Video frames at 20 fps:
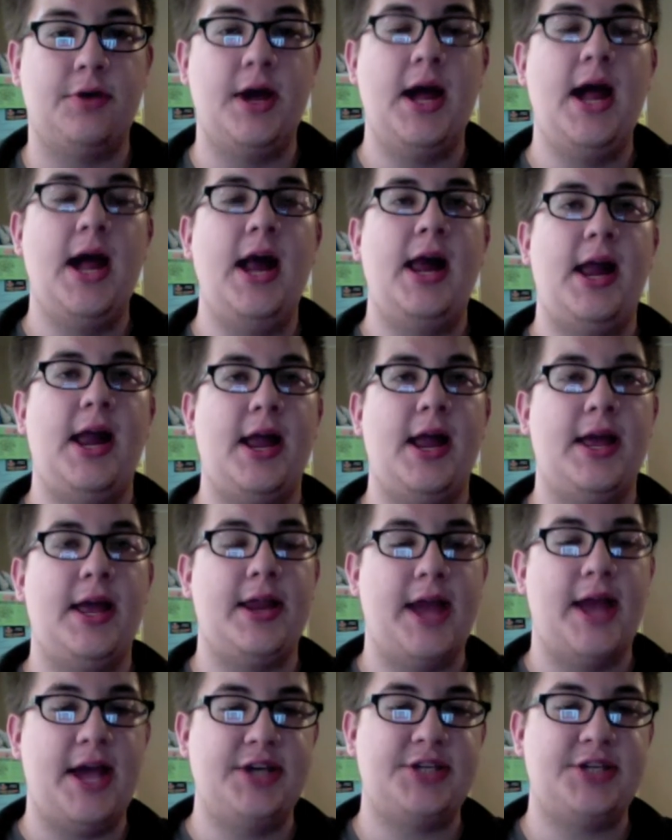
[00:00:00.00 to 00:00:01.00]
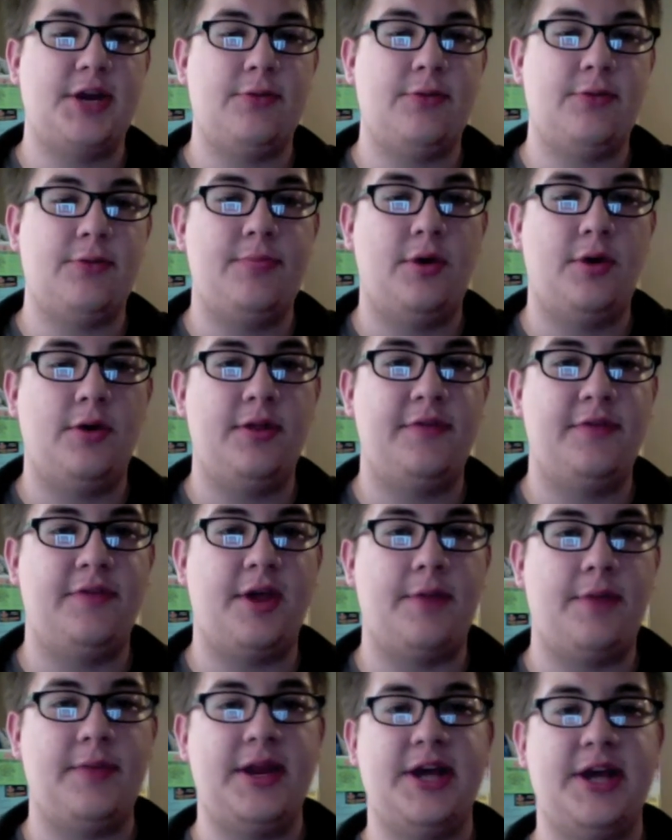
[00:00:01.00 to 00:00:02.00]
And as I read both of
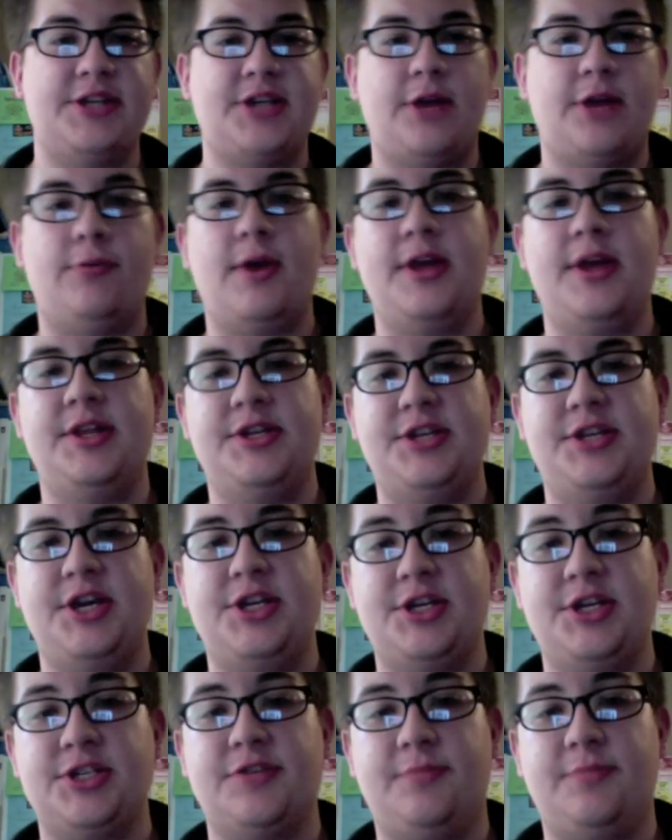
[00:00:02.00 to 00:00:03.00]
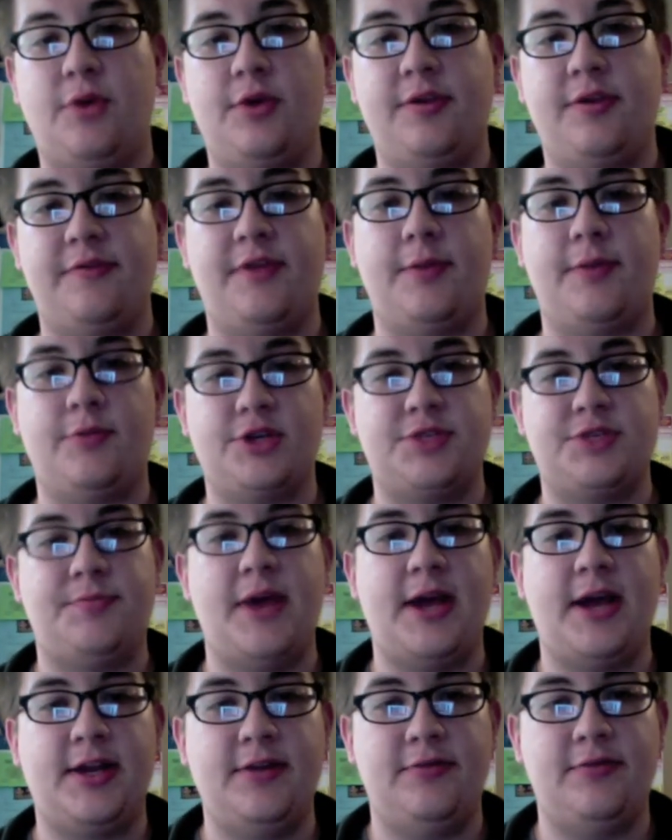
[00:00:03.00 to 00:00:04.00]
them, and as I read the teachings of both of them
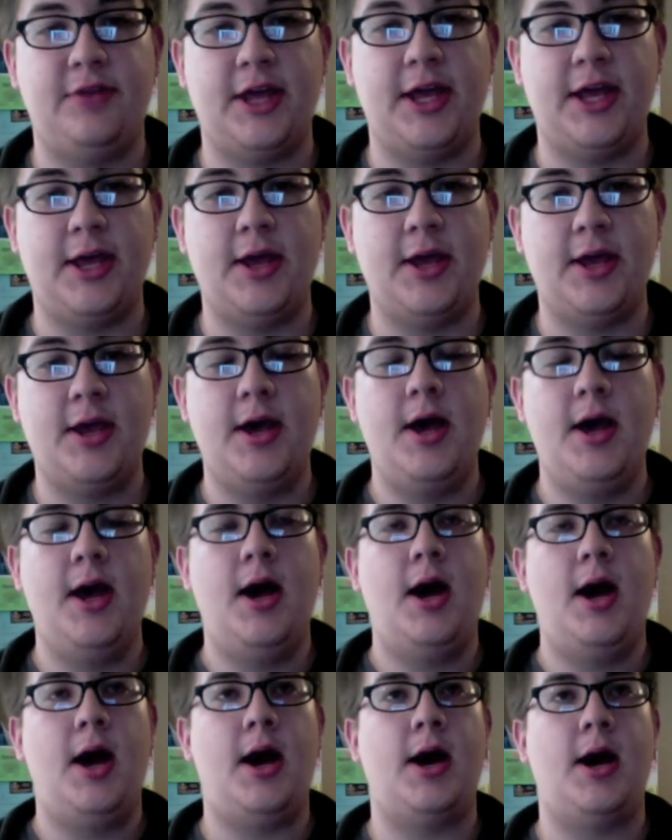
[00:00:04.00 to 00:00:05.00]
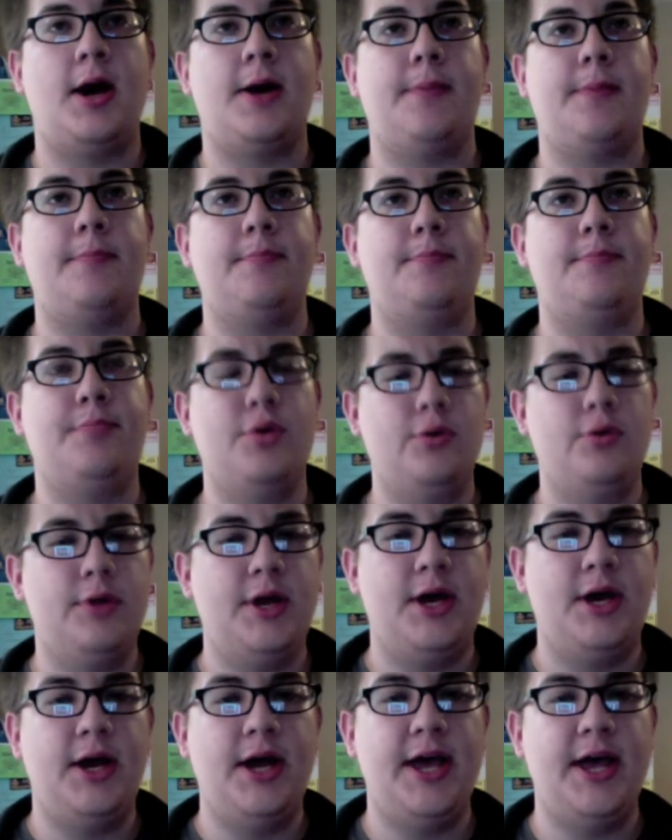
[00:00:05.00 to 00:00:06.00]
respectively,
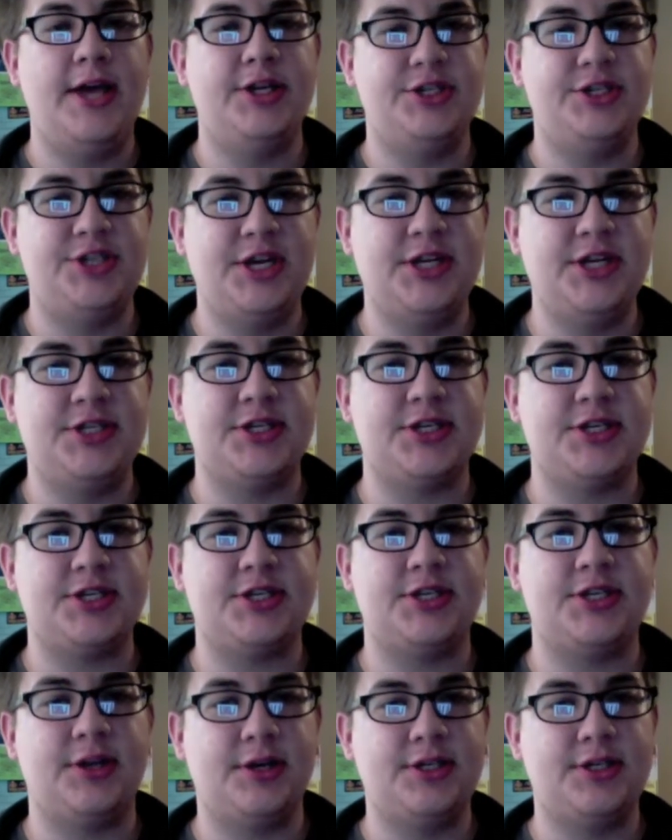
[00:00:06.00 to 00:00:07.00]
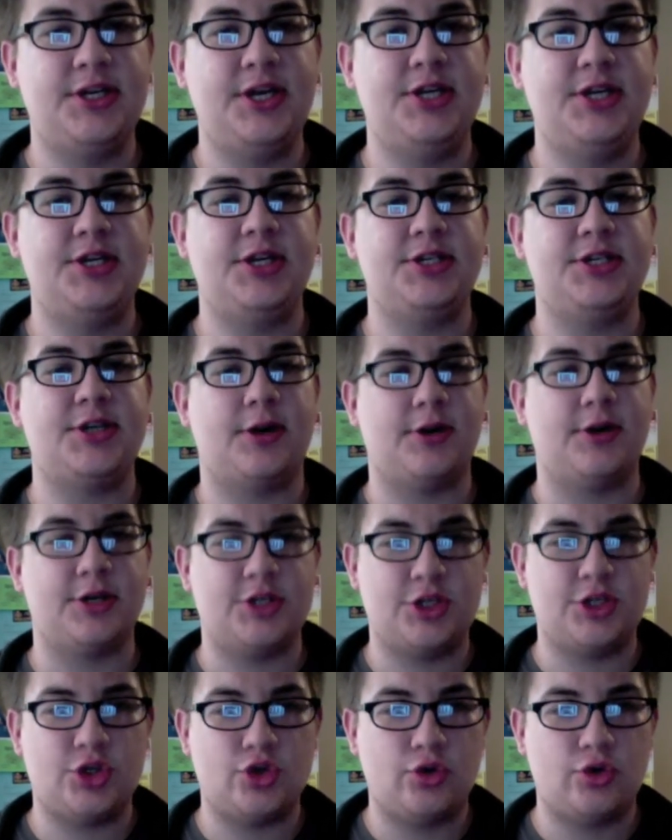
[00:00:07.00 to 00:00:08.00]
Buddha and Jesus, their teachings are
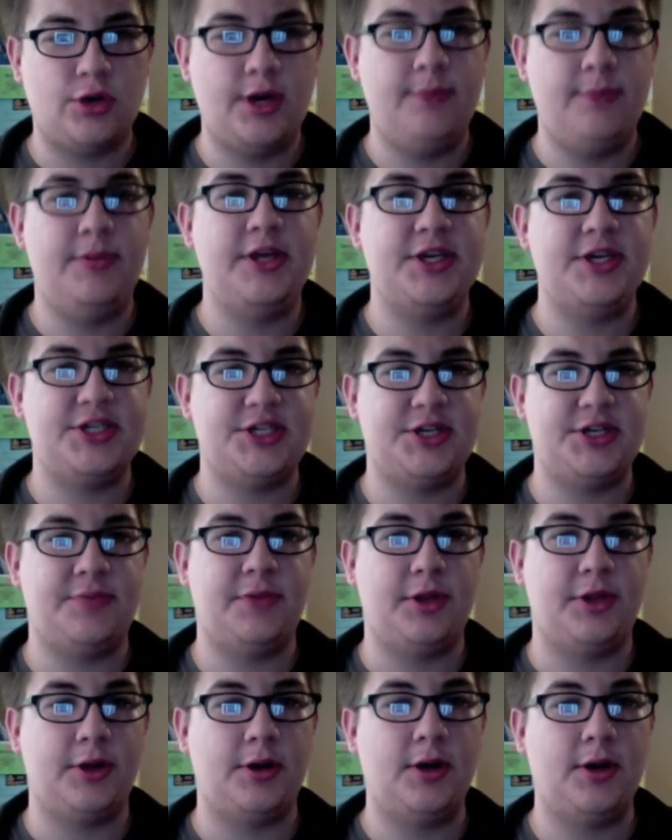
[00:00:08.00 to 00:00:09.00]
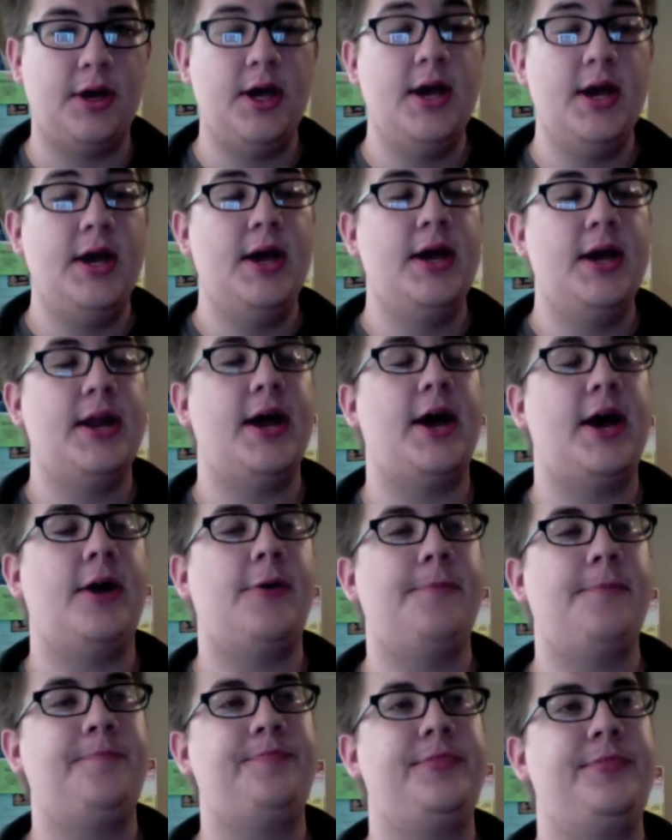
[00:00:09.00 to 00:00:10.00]
extremely similar.
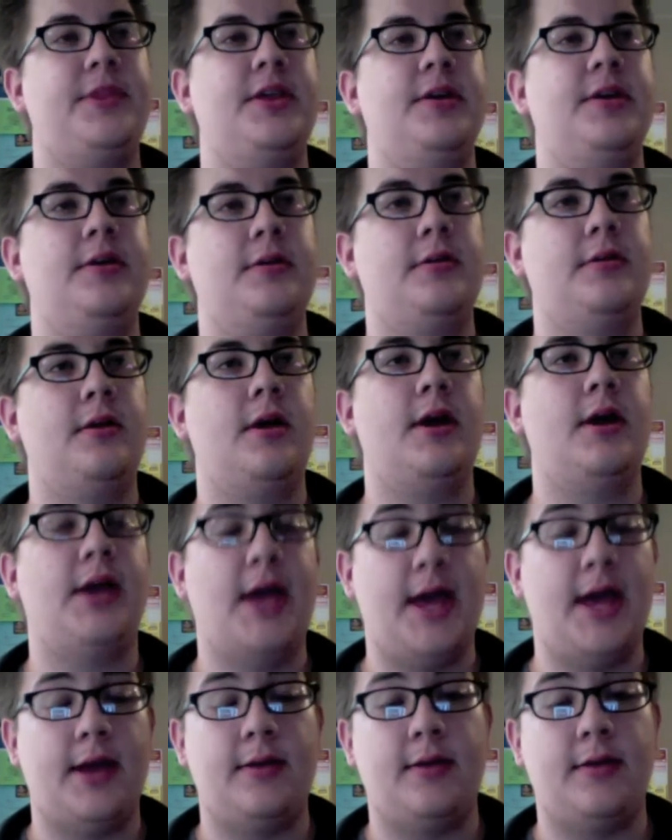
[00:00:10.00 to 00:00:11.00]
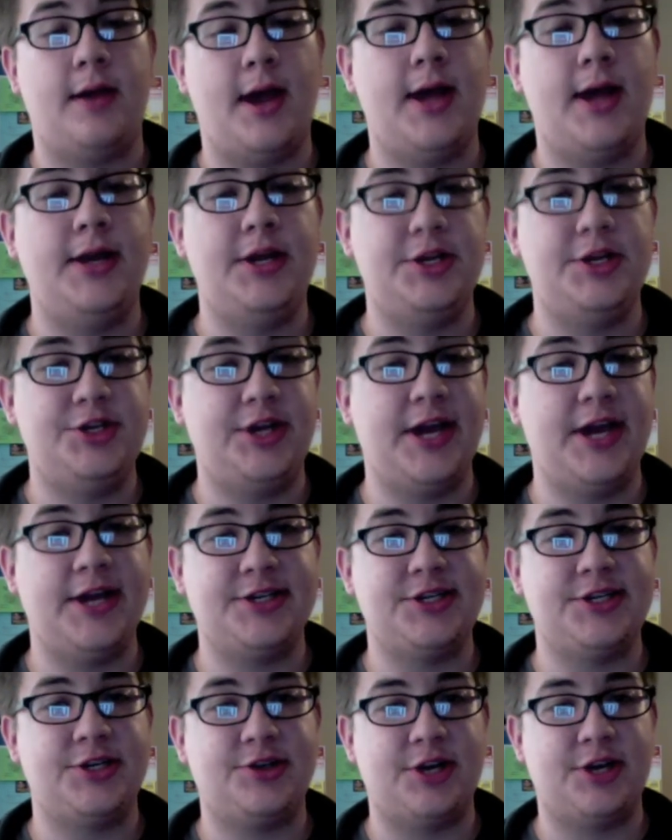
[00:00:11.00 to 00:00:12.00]
Now, again, I need you guys
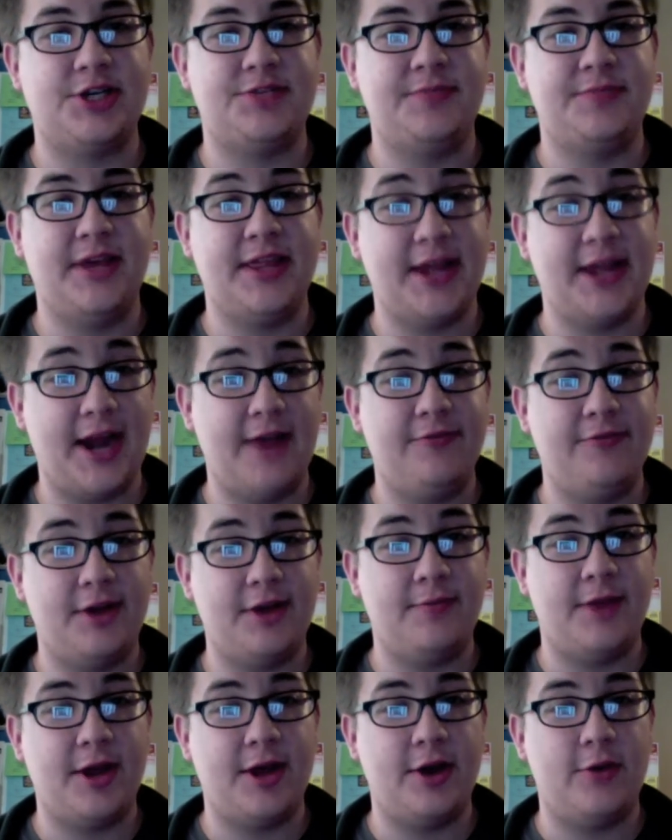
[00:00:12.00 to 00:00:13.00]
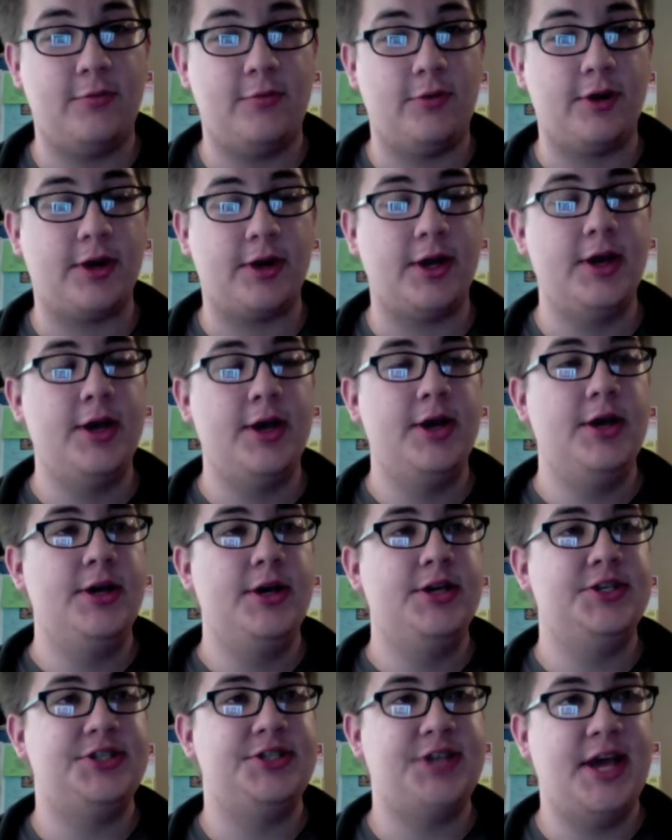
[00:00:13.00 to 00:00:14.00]
to trust me that I've done my homework.
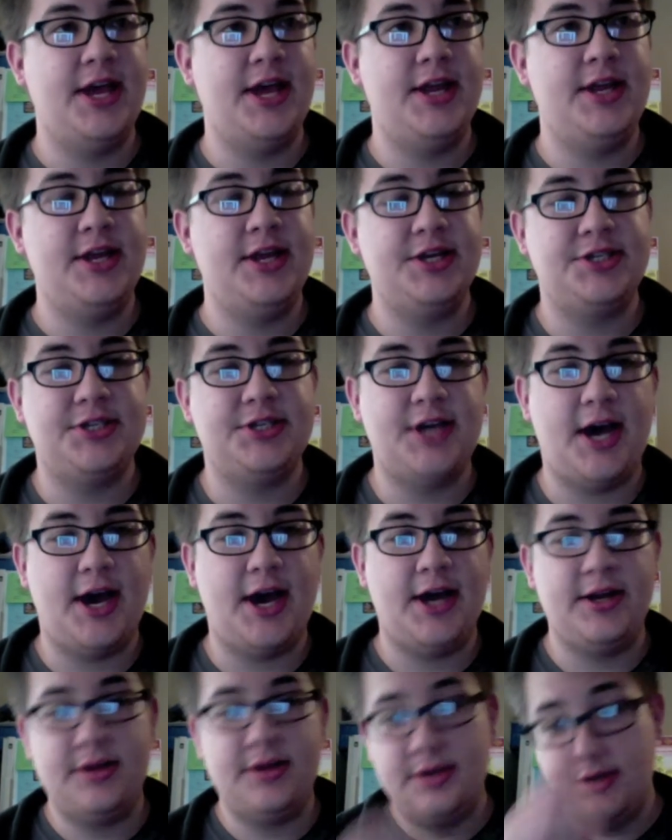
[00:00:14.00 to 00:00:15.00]
Zen is not